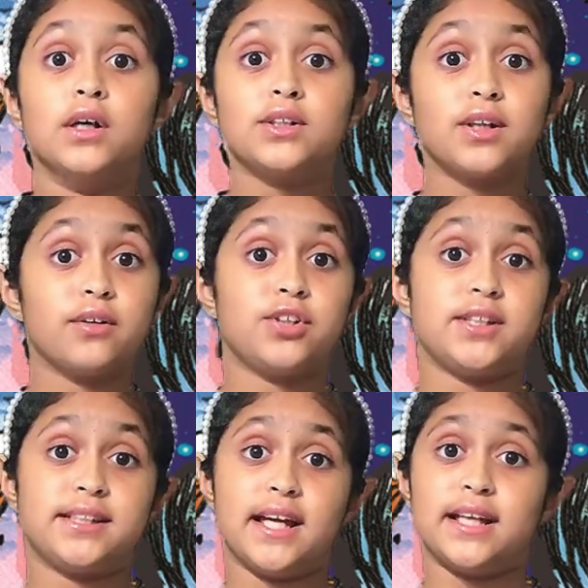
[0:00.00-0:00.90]
So
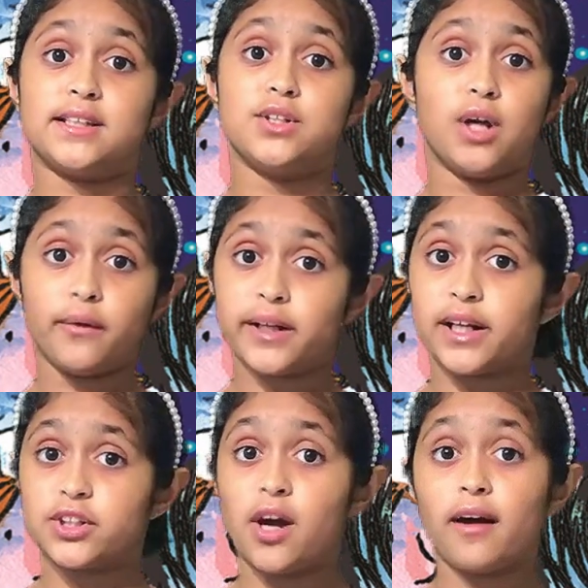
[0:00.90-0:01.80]
she says, "No
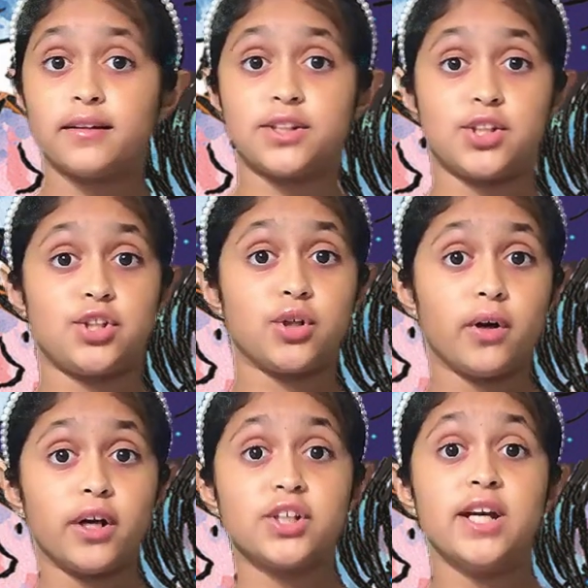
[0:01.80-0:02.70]
eating chocolates," to
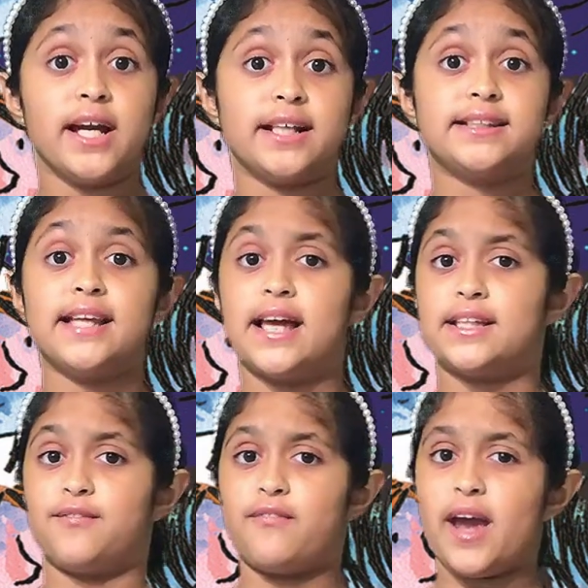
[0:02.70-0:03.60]
George, and
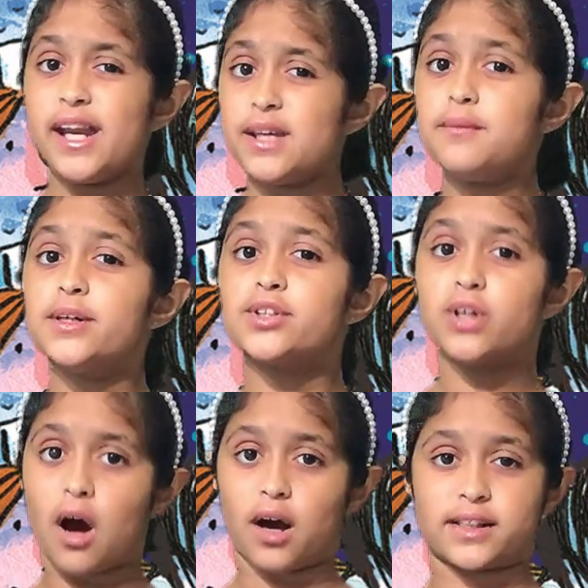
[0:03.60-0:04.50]
says, "If anyone
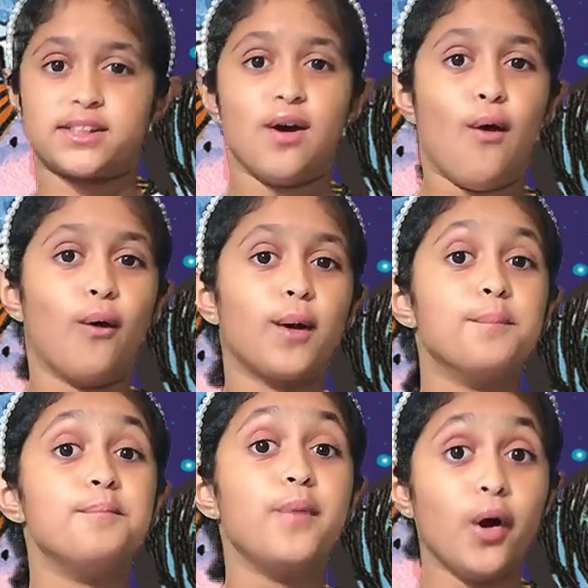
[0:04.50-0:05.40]
talks or
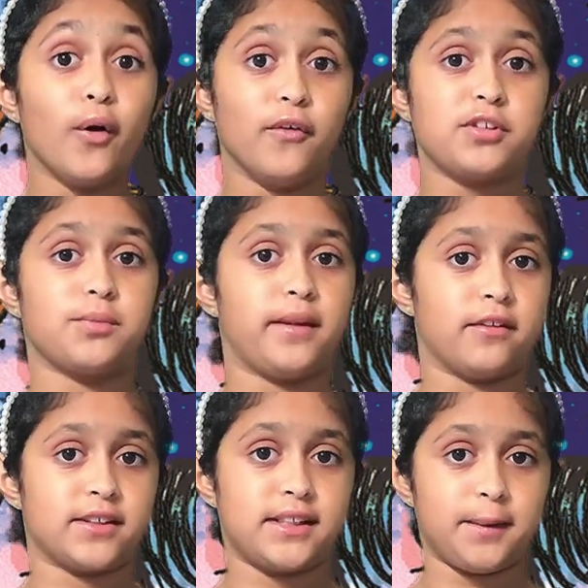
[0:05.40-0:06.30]
moves when
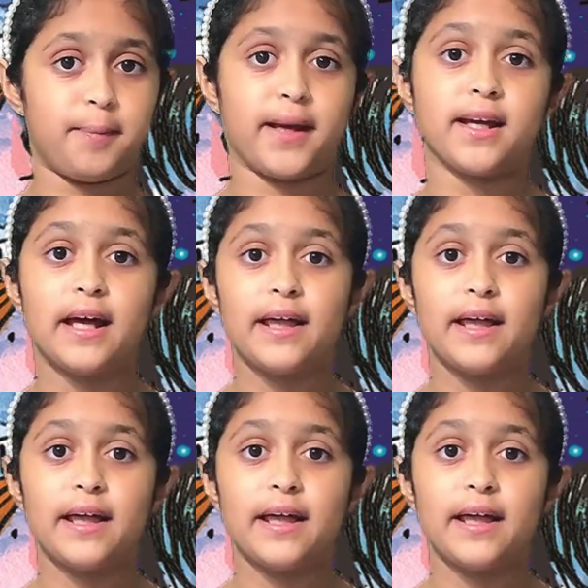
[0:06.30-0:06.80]
they're sleeping,